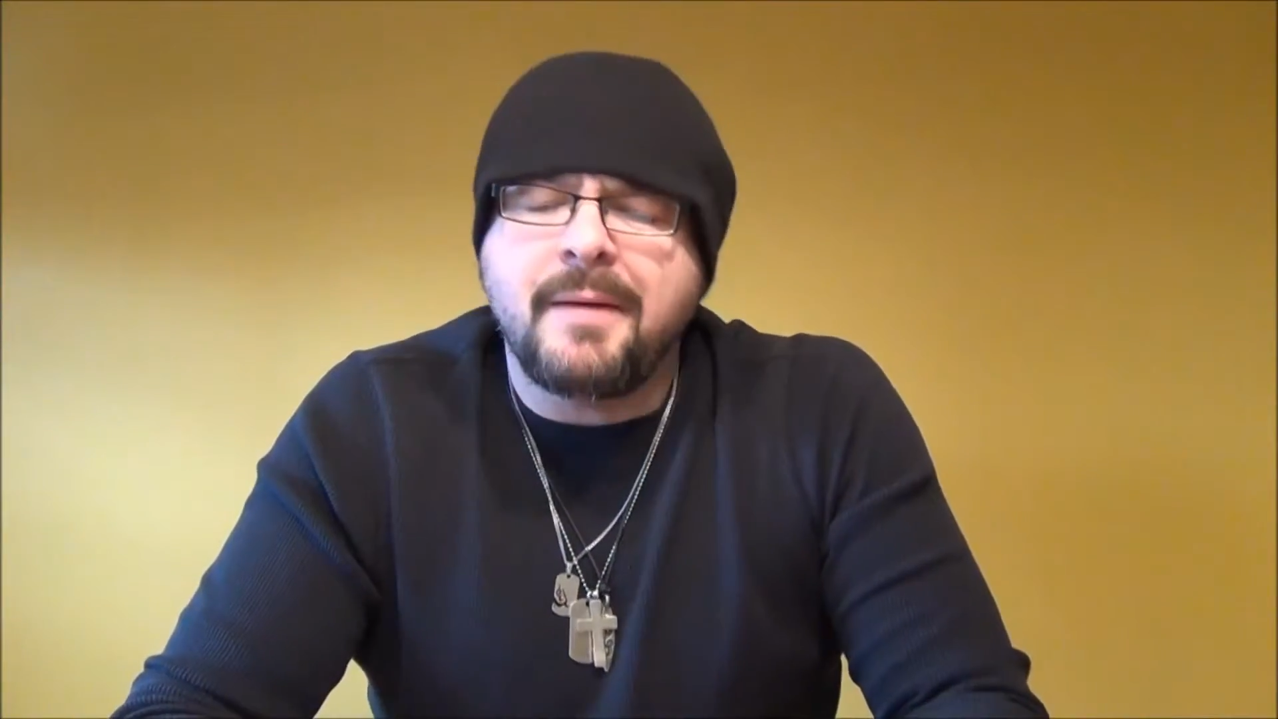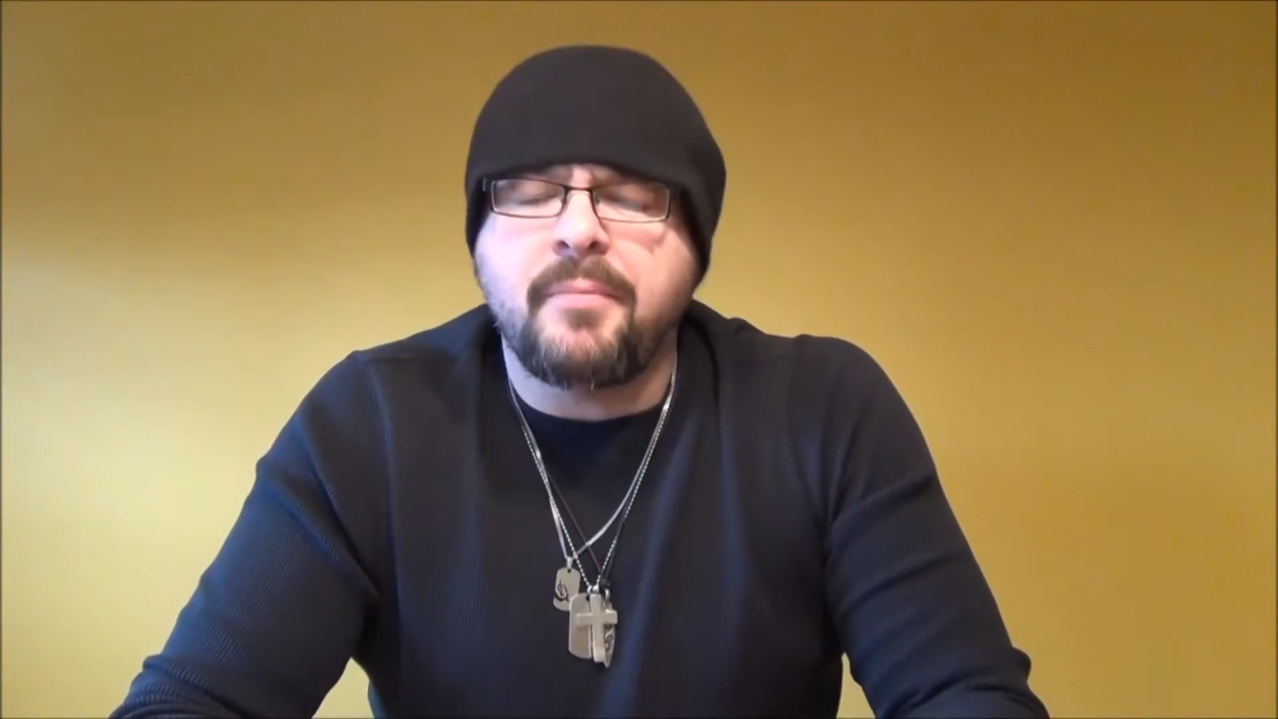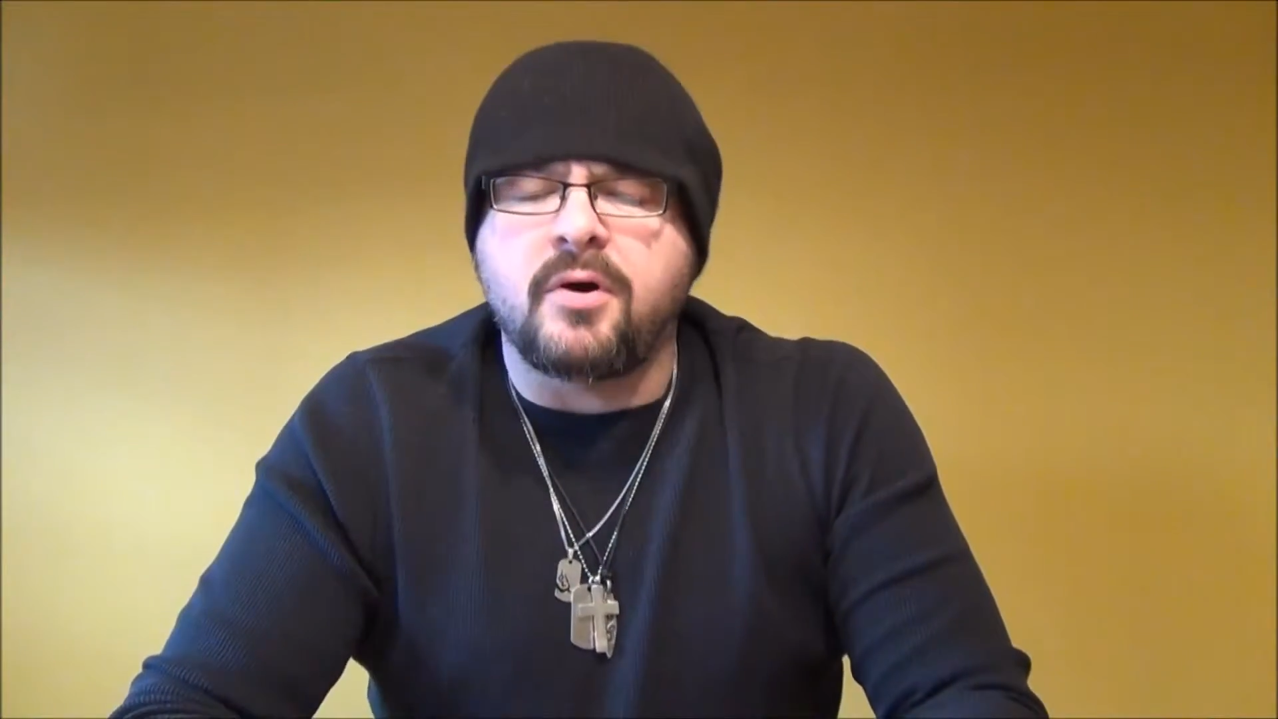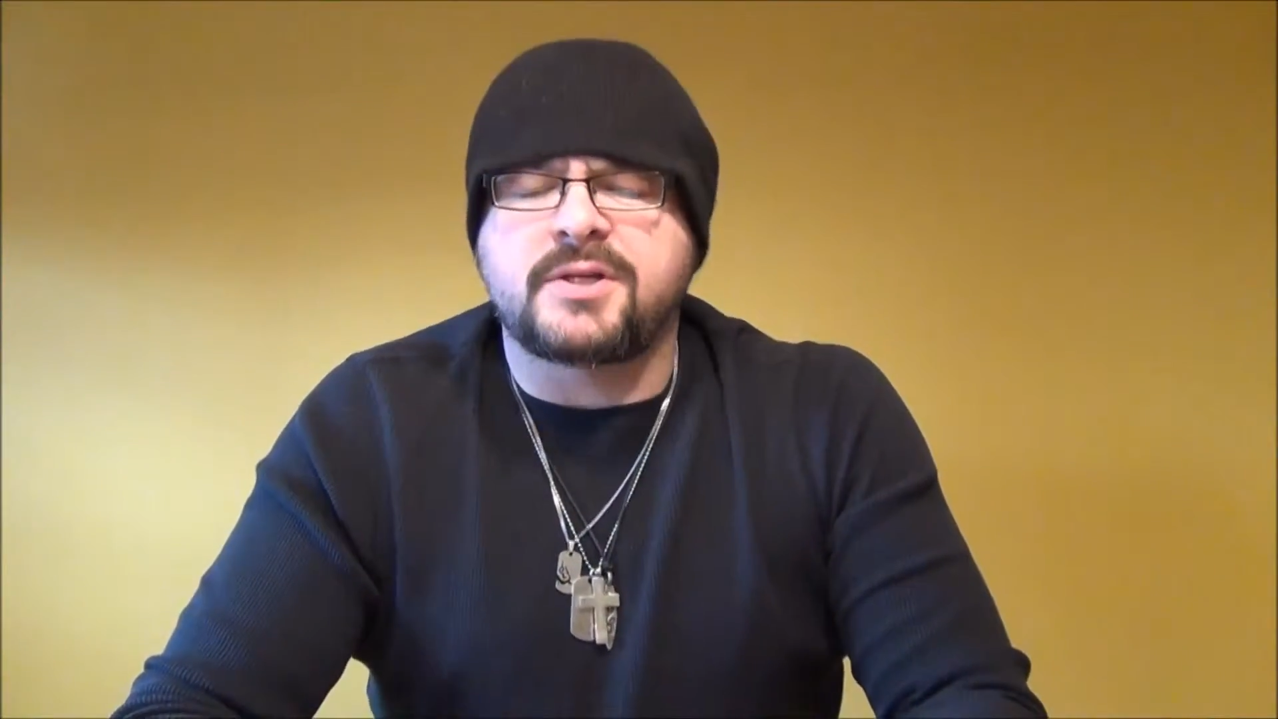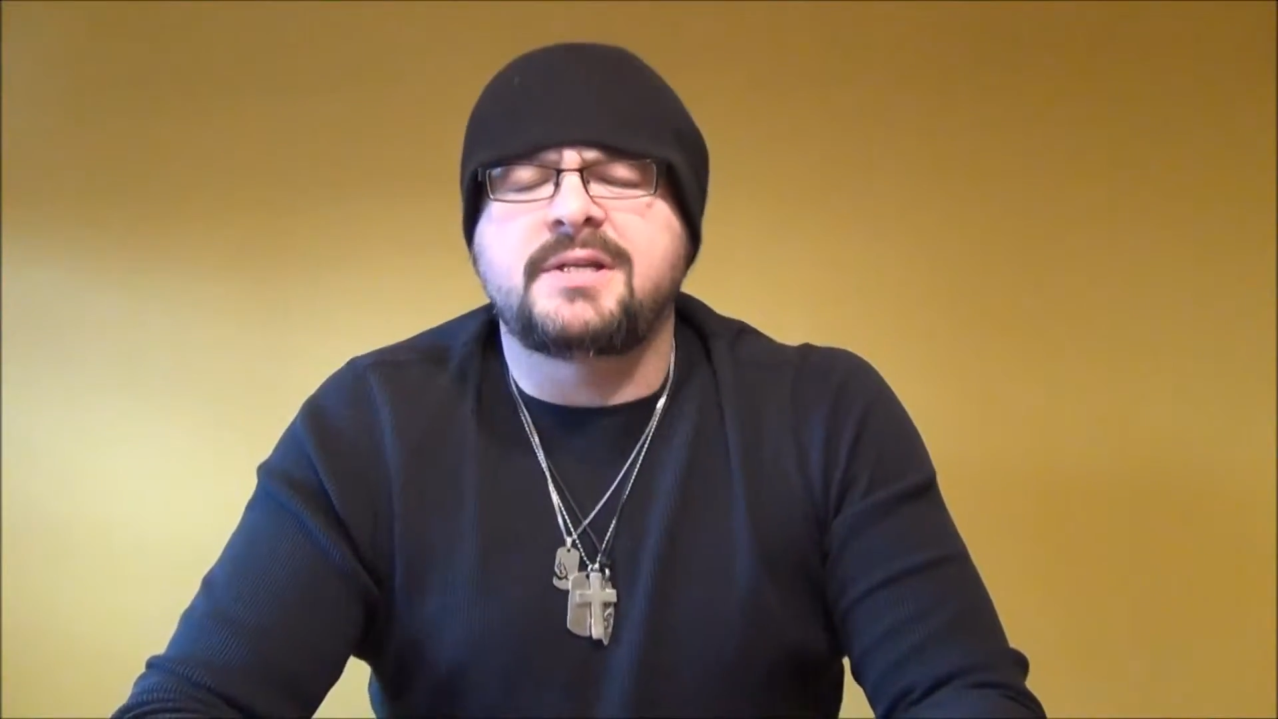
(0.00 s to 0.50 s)
My
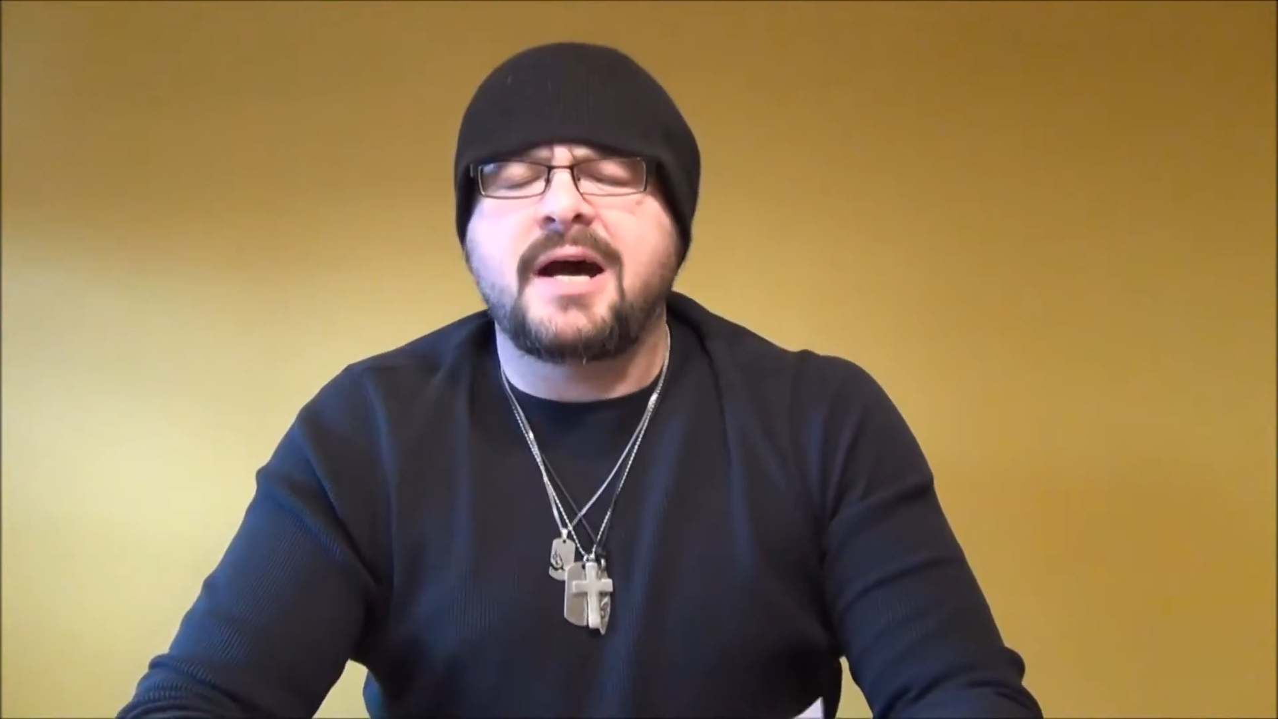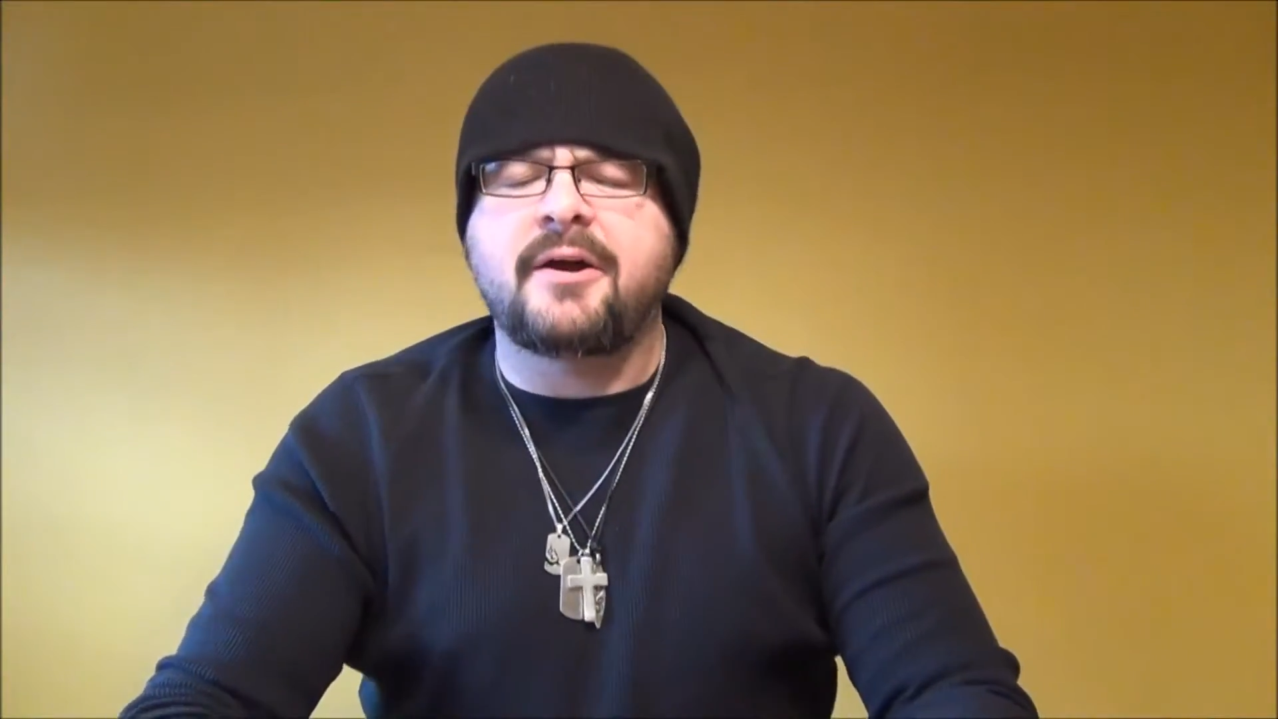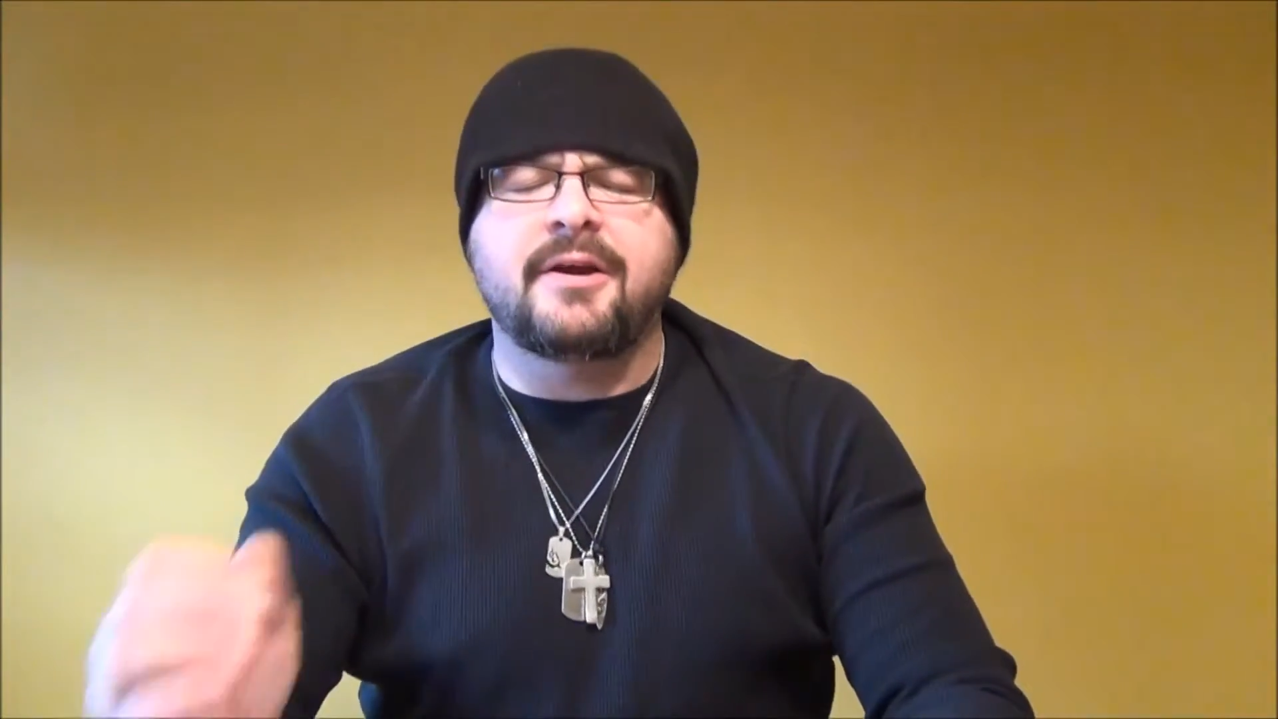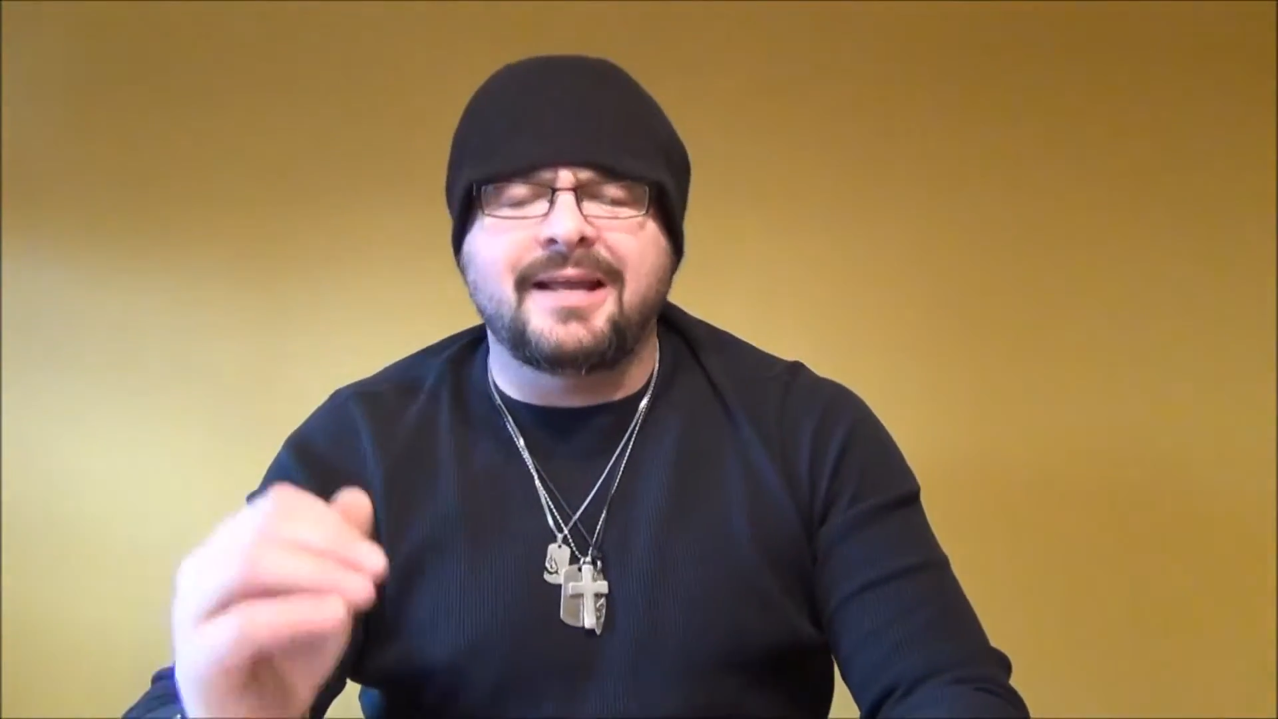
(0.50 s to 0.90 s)
boss and I are